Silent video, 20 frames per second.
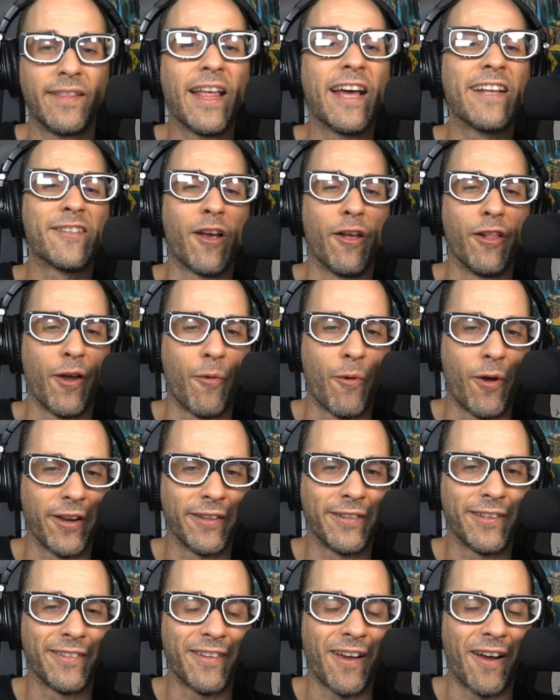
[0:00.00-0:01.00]
That's all I
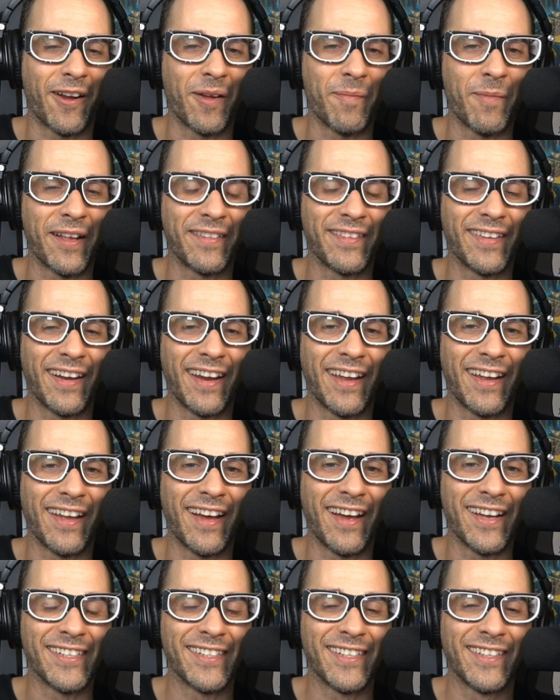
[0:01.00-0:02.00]
wanted to talk about today,
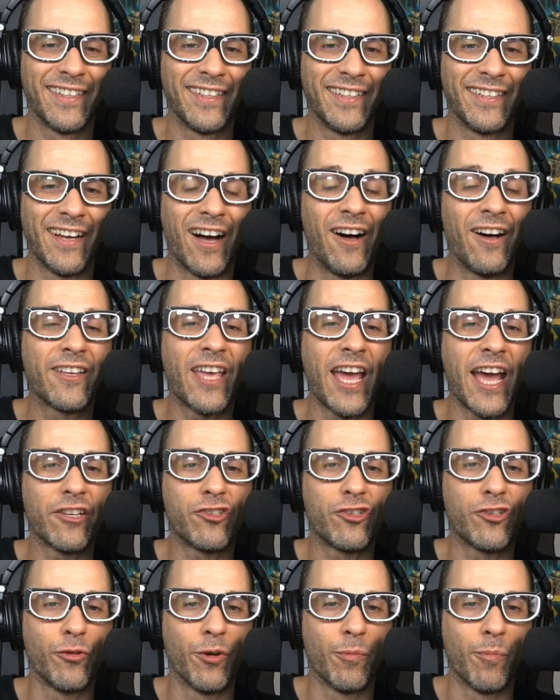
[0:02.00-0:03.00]
guys. I'll
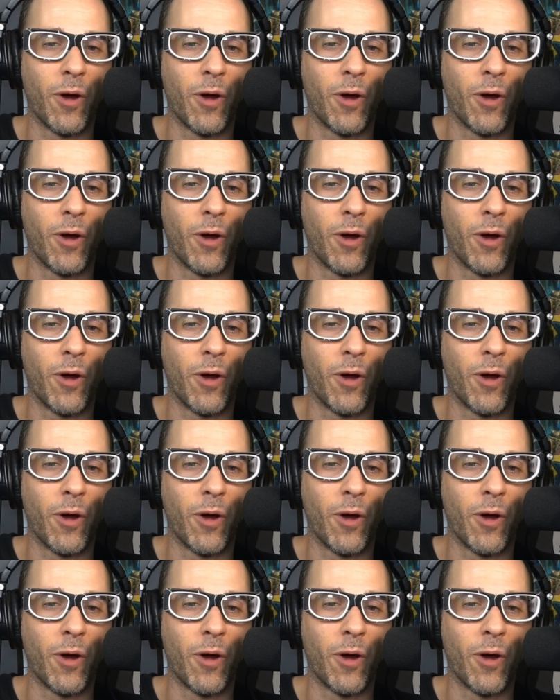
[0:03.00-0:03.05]
catch you